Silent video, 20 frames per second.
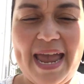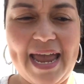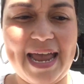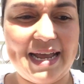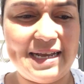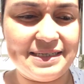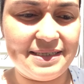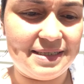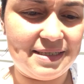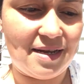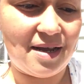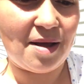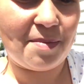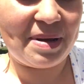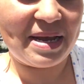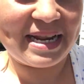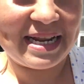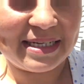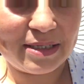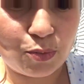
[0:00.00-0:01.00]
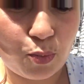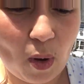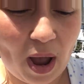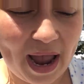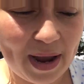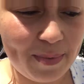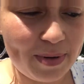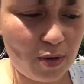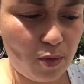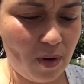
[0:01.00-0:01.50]
And it is
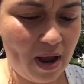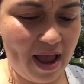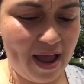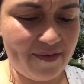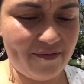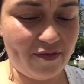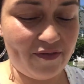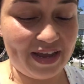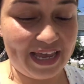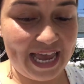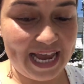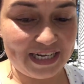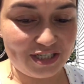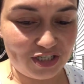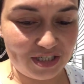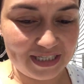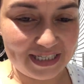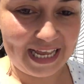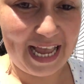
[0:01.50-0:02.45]
why we don't have a vacation